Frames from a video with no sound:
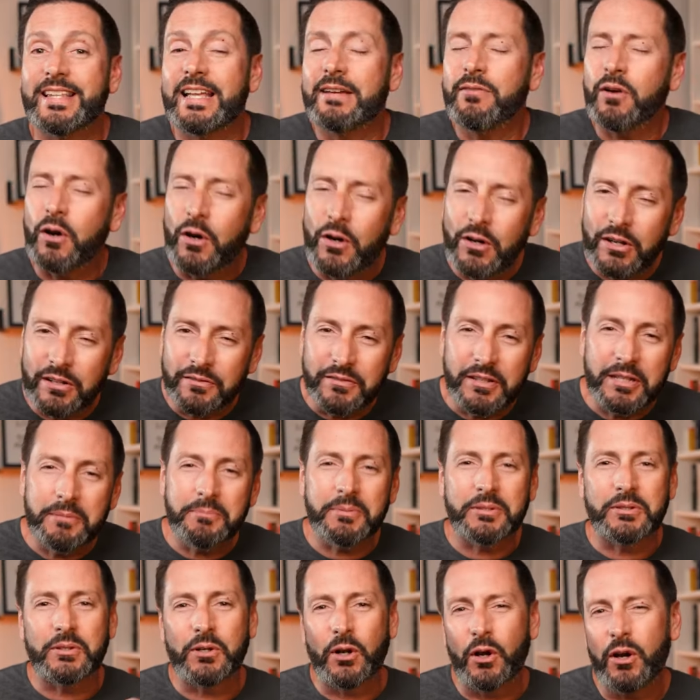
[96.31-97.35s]
they've heard of it,
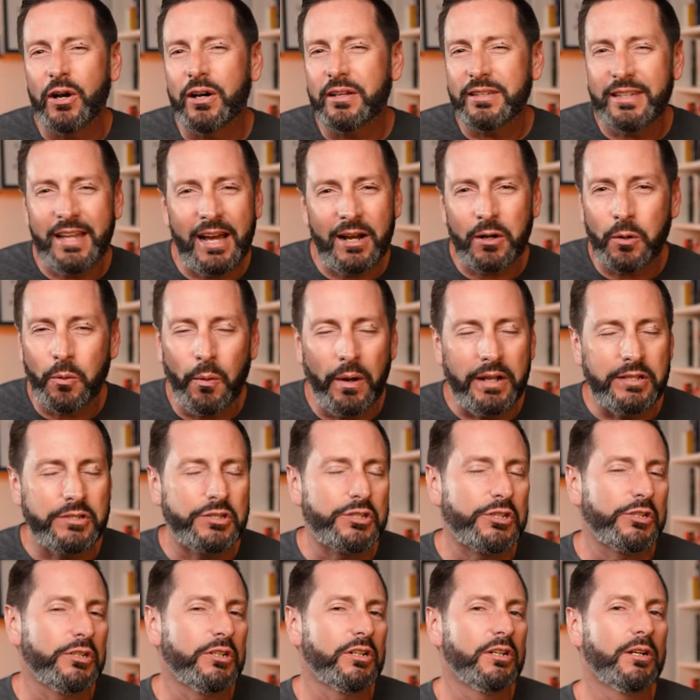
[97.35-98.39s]
but they're not quite
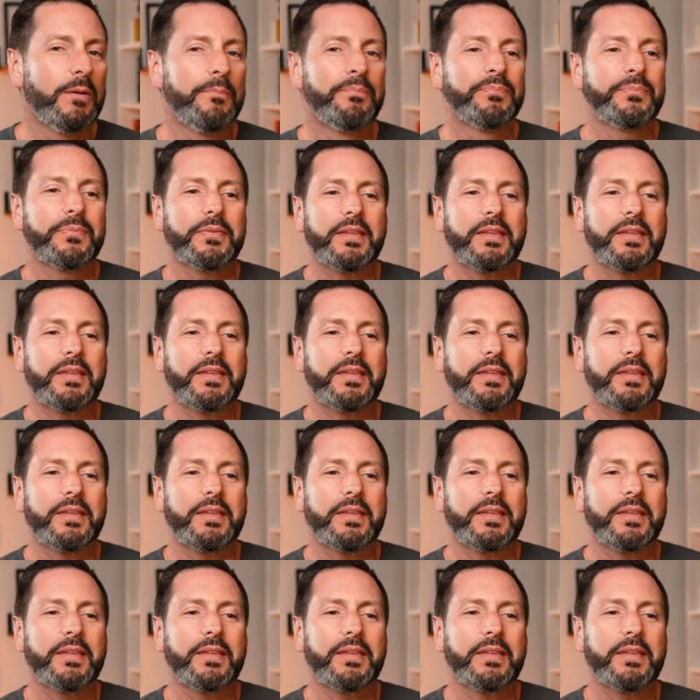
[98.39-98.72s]
sure.